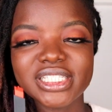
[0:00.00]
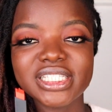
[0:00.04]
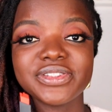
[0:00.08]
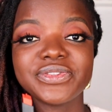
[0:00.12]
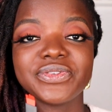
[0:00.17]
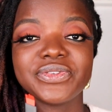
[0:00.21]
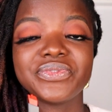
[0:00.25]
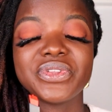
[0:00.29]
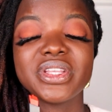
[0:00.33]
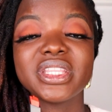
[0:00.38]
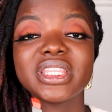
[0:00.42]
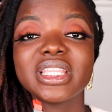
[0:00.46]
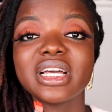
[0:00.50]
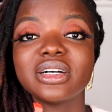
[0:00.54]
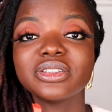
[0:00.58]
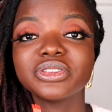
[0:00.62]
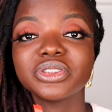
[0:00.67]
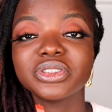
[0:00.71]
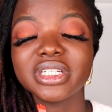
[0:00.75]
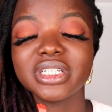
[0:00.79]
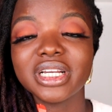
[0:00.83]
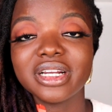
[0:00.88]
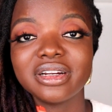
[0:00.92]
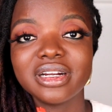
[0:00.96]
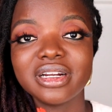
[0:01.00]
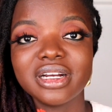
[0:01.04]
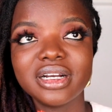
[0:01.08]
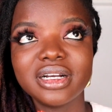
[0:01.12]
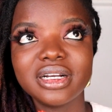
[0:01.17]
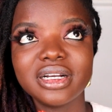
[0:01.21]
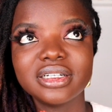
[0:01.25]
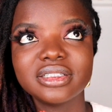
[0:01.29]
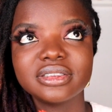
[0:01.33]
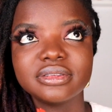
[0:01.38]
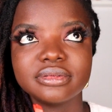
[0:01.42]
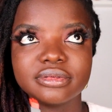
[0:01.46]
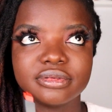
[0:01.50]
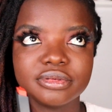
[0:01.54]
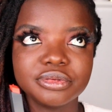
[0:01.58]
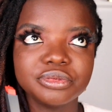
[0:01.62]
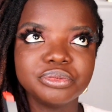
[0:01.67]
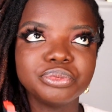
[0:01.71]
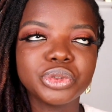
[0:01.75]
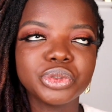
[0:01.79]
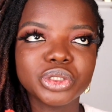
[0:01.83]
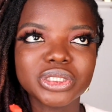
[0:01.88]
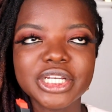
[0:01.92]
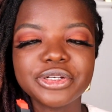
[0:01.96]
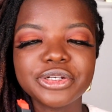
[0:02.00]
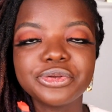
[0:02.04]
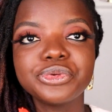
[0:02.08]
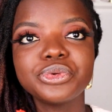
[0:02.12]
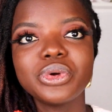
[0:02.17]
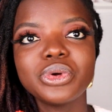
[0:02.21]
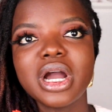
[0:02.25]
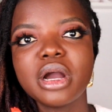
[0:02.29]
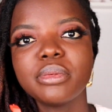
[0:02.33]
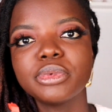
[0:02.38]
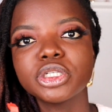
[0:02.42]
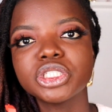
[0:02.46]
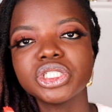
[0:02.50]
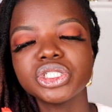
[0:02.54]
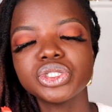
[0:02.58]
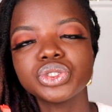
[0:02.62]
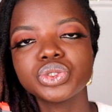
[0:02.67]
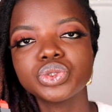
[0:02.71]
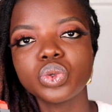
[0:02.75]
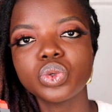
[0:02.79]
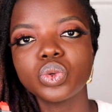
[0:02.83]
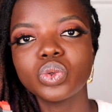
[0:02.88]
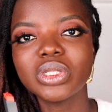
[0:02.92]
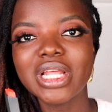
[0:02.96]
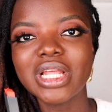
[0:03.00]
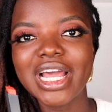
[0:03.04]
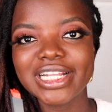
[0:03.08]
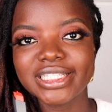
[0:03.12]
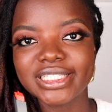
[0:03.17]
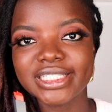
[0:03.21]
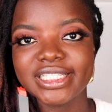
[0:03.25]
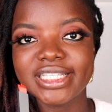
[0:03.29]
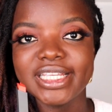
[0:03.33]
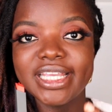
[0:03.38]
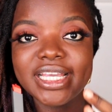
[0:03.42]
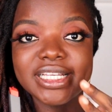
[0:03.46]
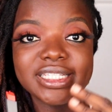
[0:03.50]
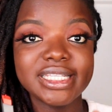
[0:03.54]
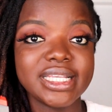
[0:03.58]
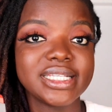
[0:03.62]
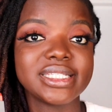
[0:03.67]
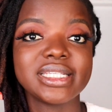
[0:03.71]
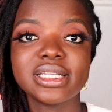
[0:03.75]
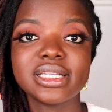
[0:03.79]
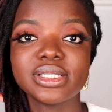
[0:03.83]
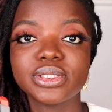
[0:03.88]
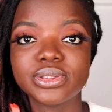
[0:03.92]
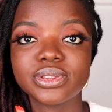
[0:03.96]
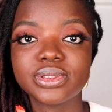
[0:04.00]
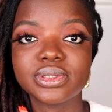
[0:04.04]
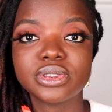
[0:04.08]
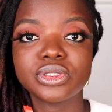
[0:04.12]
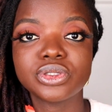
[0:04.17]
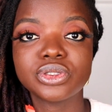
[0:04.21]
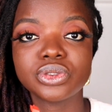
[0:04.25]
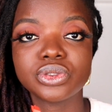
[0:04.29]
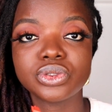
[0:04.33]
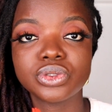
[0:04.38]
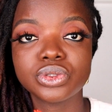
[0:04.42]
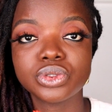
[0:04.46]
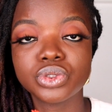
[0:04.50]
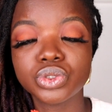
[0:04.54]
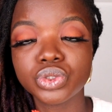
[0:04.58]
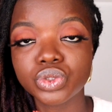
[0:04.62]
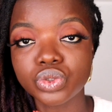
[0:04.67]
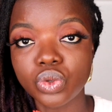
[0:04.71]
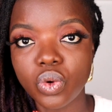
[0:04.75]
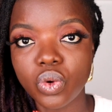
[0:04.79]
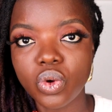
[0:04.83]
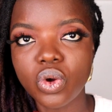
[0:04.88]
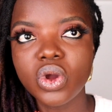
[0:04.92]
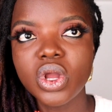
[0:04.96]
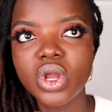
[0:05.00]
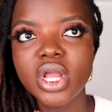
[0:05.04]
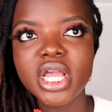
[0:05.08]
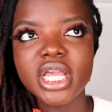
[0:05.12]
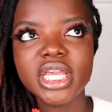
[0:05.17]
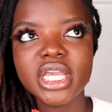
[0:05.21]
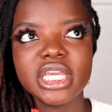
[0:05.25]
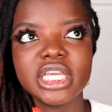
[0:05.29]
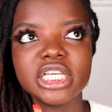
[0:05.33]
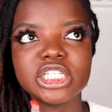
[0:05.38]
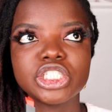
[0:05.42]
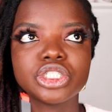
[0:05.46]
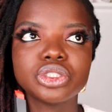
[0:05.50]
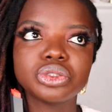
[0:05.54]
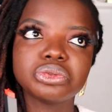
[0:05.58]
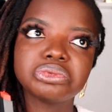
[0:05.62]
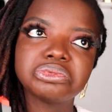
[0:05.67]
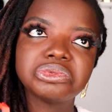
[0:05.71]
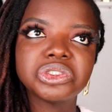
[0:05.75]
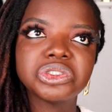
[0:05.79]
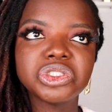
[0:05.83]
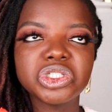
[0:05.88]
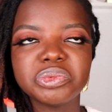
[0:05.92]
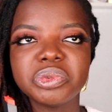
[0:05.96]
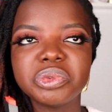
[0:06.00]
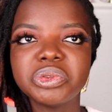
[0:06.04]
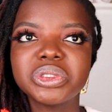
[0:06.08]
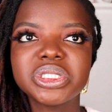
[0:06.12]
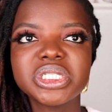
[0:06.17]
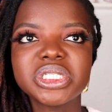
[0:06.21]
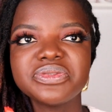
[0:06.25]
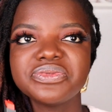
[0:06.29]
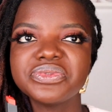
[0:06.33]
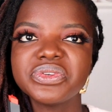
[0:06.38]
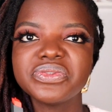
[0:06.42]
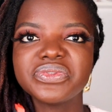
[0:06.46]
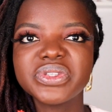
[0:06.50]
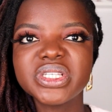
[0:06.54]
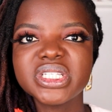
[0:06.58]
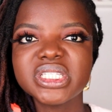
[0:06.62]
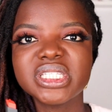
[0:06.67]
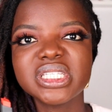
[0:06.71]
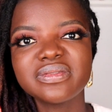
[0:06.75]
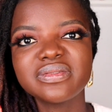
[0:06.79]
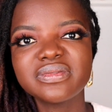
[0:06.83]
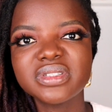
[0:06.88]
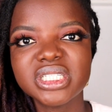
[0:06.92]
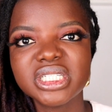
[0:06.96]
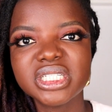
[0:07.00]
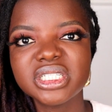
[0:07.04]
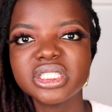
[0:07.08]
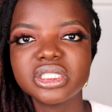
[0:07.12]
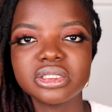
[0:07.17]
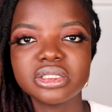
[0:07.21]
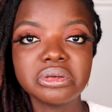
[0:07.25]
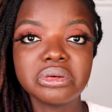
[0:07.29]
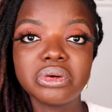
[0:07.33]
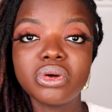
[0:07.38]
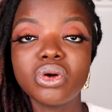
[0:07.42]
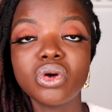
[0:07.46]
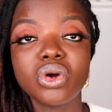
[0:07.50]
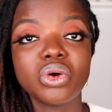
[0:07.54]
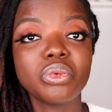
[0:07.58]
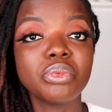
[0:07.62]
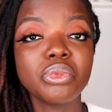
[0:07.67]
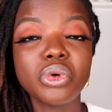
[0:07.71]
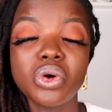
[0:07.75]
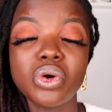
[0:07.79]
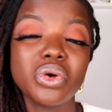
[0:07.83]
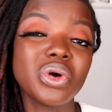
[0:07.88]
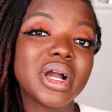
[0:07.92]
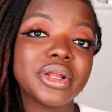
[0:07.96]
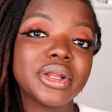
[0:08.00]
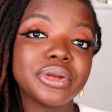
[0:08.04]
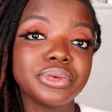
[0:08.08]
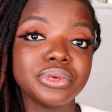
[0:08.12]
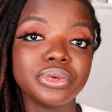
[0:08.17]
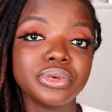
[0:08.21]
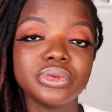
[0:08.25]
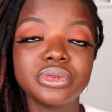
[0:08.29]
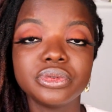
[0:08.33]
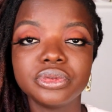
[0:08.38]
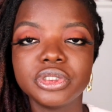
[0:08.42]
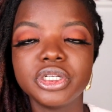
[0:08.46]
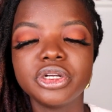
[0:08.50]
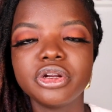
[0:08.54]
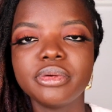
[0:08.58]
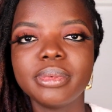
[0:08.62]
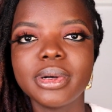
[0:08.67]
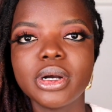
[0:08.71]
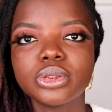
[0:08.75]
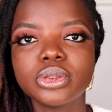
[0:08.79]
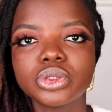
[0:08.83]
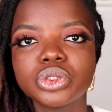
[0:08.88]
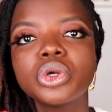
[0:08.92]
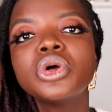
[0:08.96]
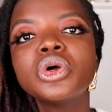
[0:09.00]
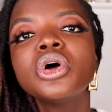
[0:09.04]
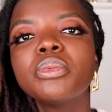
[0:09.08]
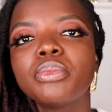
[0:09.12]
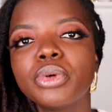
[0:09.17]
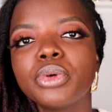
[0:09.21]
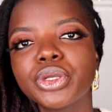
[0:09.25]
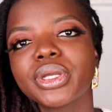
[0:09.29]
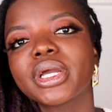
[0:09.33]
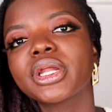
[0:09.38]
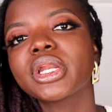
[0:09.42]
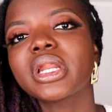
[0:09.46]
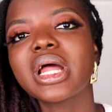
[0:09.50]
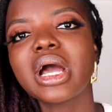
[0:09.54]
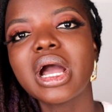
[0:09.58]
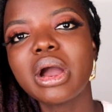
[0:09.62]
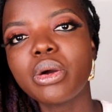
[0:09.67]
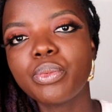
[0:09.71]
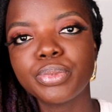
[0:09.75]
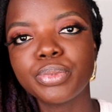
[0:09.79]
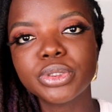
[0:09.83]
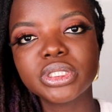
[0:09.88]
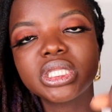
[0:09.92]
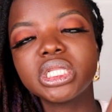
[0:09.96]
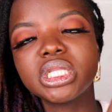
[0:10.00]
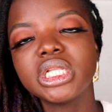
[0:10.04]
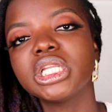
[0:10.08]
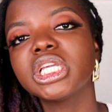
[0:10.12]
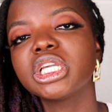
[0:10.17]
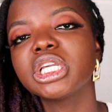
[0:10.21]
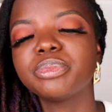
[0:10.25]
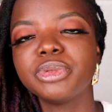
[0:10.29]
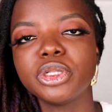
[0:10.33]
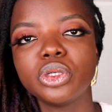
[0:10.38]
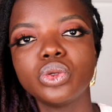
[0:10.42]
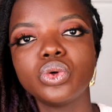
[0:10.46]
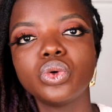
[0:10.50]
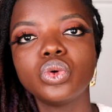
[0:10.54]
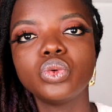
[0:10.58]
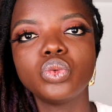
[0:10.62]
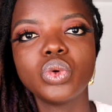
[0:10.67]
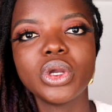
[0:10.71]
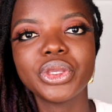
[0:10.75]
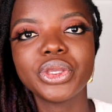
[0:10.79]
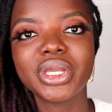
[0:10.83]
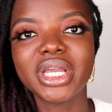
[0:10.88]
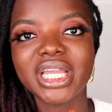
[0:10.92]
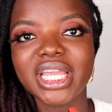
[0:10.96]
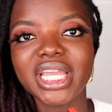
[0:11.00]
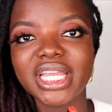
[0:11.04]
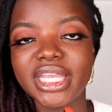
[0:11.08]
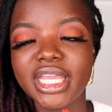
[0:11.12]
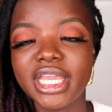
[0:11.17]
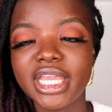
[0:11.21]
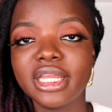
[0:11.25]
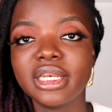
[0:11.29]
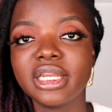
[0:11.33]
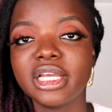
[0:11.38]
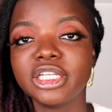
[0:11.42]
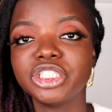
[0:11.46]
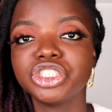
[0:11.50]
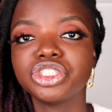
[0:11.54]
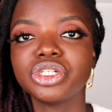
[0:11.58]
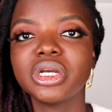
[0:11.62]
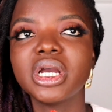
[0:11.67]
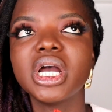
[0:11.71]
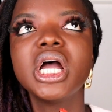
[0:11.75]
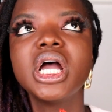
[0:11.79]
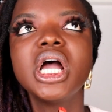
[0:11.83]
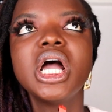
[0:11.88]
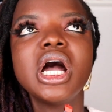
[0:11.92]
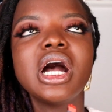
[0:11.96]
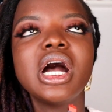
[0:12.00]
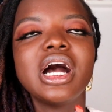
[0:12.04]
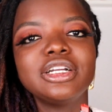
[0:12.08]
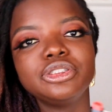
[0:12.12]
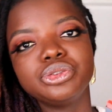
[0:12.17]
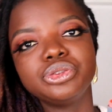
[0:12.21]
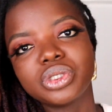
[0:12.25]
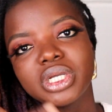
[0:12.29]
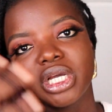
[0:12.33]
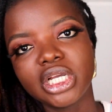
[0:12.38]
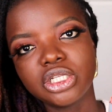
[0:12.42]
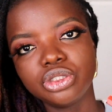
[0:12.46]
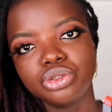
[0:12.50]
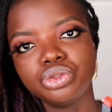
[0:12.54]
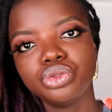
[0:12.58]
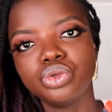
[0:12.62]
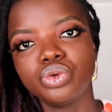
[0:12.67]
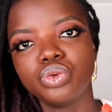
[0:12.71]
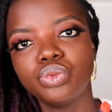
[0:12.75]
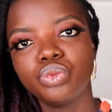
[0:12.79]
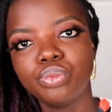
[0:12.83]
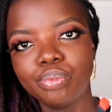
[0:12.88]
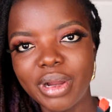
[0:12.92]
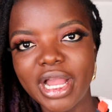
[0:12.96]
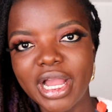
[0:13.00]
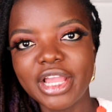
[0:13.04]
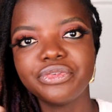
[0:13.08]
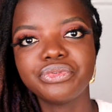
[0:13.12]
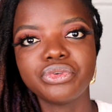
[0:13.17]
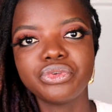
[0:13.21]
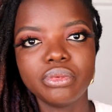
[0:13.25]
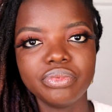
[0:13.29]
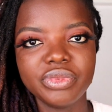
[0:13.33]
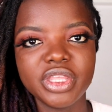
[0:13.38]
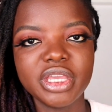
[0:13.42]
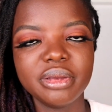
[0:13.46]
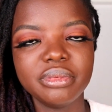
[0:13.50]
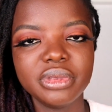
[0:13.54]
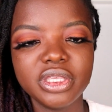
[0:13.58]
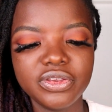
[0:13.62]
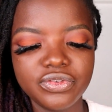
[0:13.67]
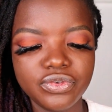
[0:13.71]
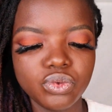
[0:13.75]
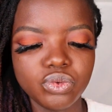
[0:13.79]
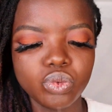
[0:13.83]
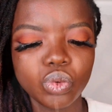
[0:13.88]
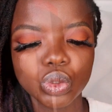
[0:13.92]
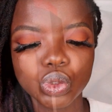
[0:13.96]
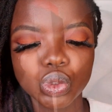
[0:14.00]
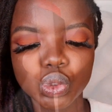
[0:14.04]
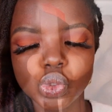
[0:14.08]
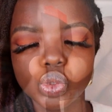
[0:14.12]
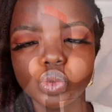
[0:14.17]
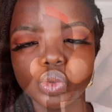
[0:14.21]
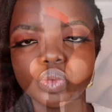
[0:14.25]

It's 15,000 naira, but I don't know how much is sold at the Excensa store. It should be between 15, 17 or more. I don't know, thereabouts. But you can, I'll put the link below where you can get it here in Nigeria and you can, you know, buy from them if you want to.